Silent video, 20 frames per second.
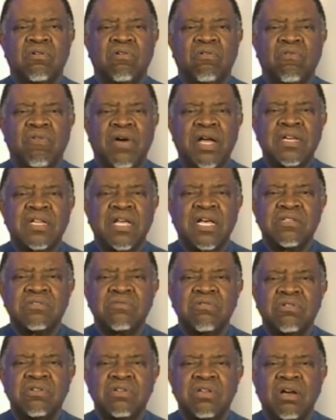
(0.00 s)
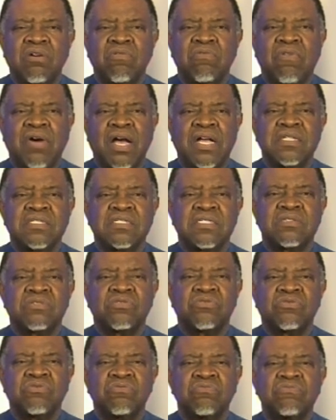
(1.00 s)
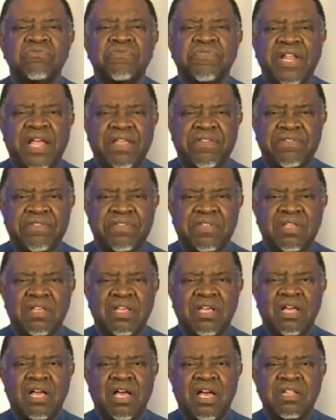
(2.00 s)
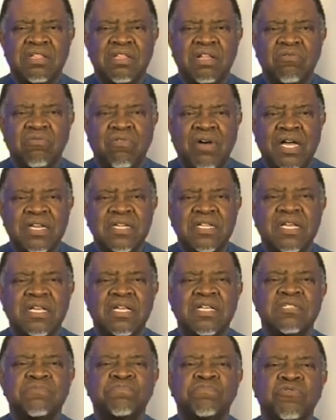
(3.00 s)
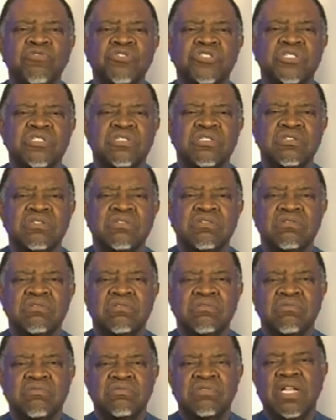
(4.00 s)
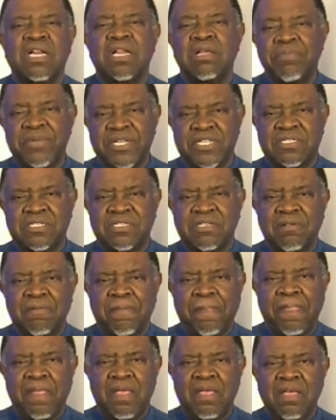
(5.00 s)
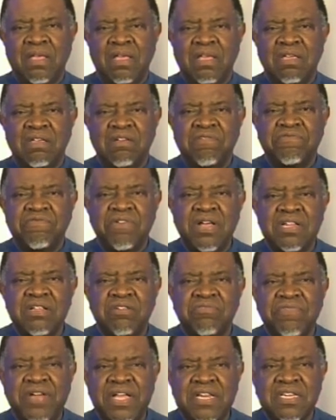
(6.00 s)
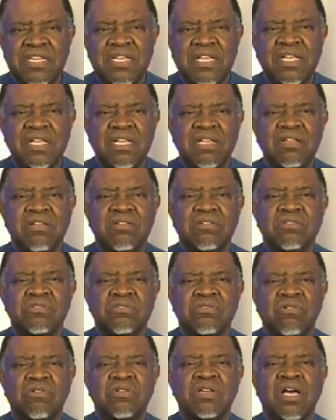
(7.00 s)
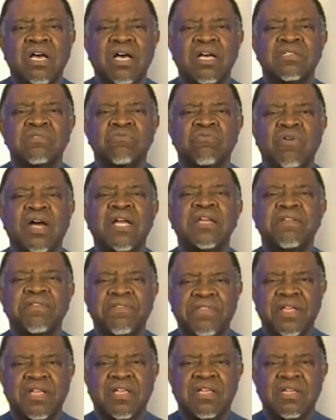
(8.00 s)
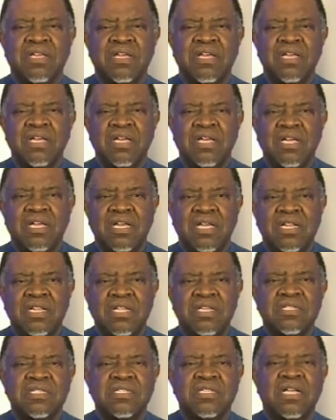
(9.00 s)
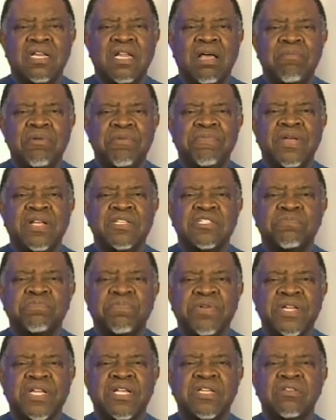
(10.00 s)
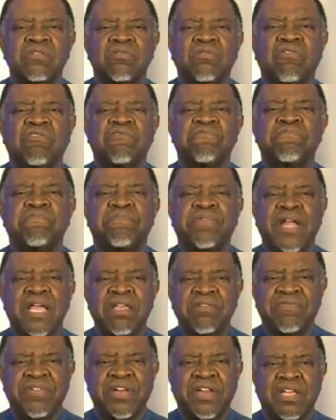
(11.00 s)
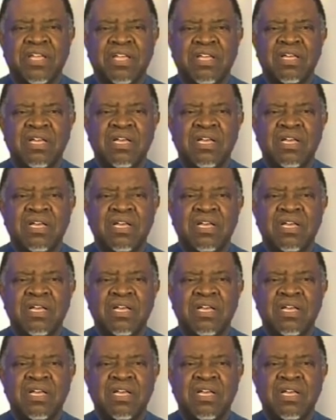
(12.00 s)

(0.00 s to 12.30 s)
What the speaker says: One does not know one's true strength until one is pushed to the limits. If 2020 taught us one thing, it is the Namibian spirit of bravery,